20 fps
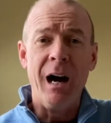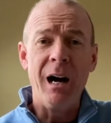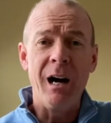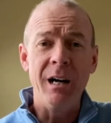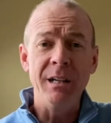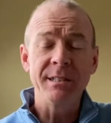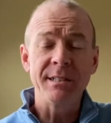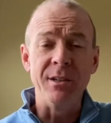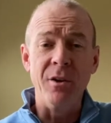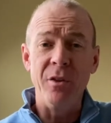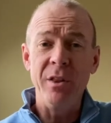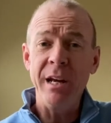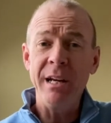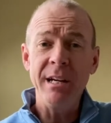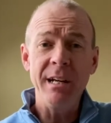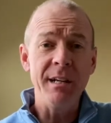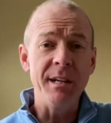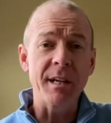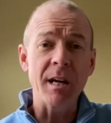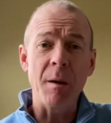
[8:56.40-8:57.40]
so they
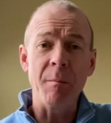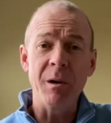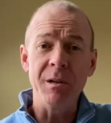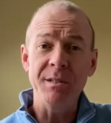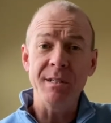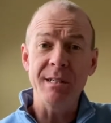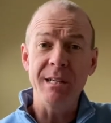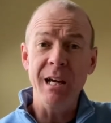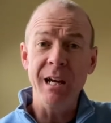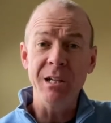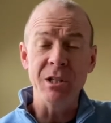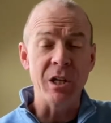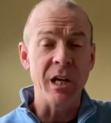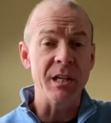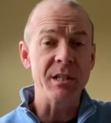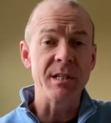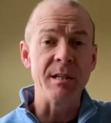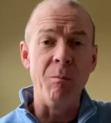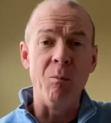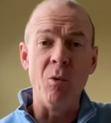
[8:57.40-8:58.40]
need to come on stage,
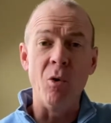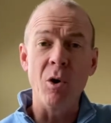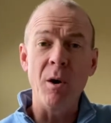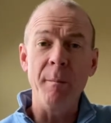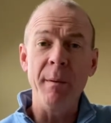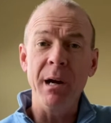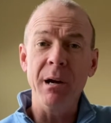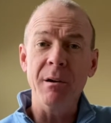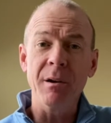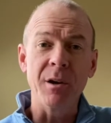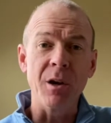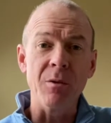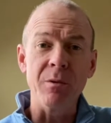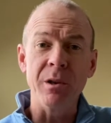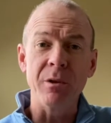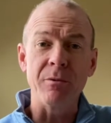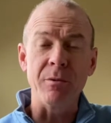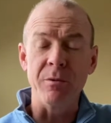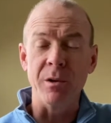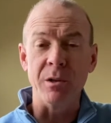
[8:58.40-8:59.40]
get some warm air going
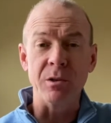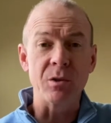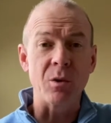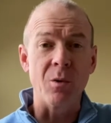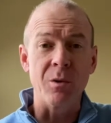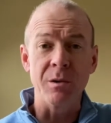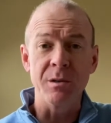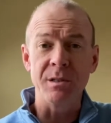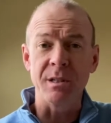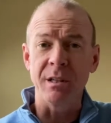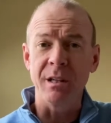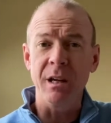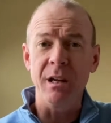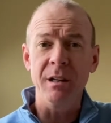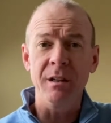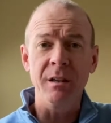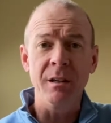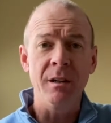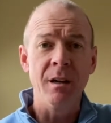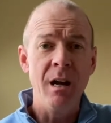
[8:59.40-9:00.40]
through those horns
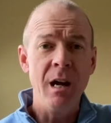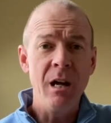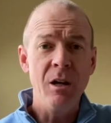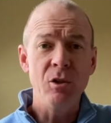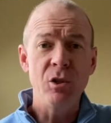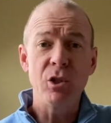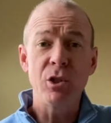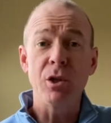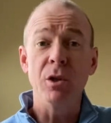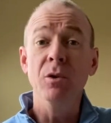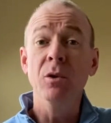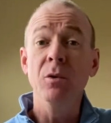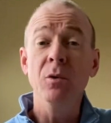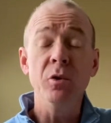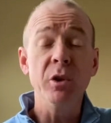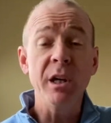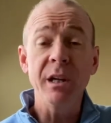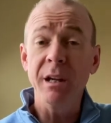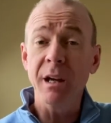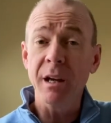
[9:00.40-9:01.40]
again, tune
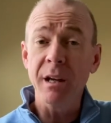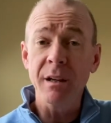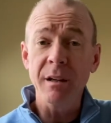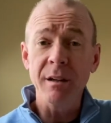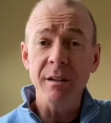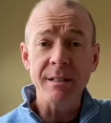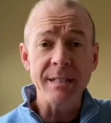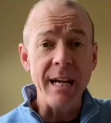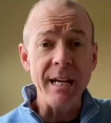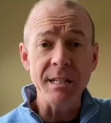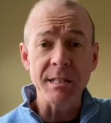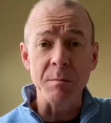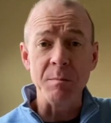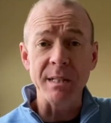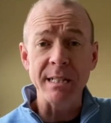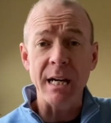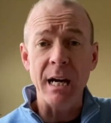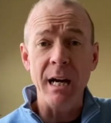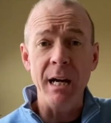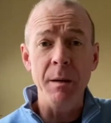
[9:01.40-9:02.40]
again, take some
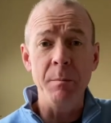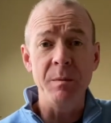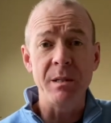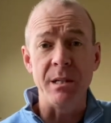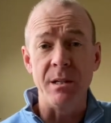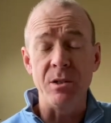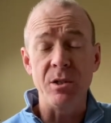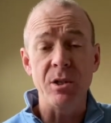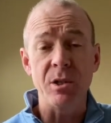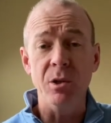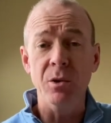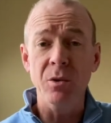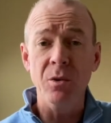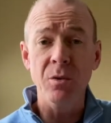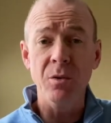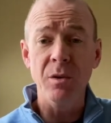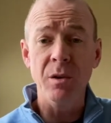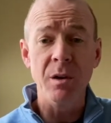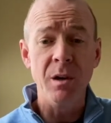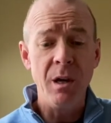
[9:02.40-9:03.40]
time to
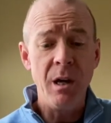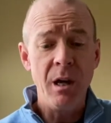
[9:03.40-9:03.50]
tune